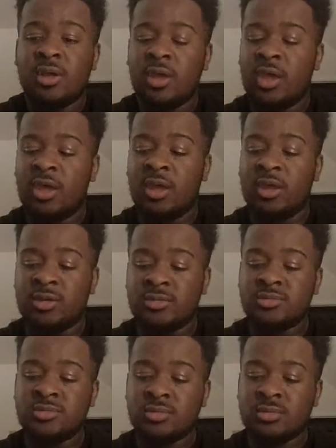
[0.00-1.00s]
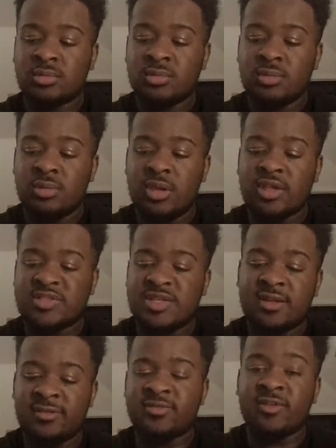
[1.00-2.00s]
And
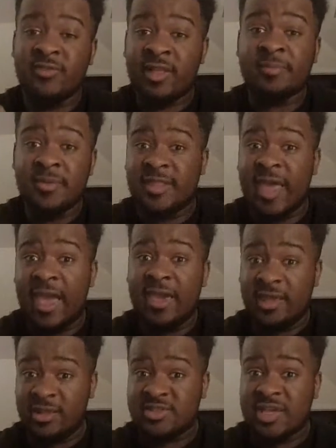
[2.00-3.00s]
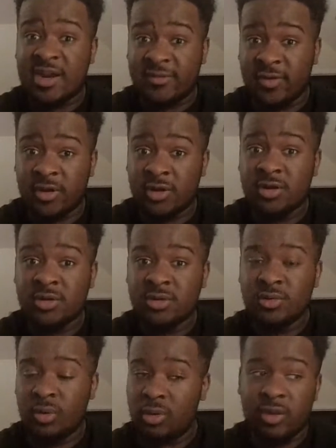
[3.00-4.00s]
instead of developing that inside of her
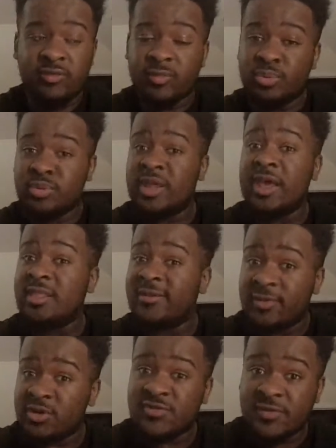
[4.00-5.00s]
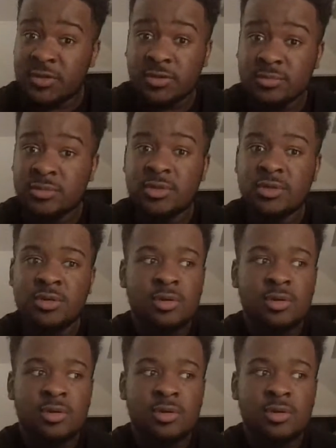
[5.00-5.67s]
or even putting that in the first film,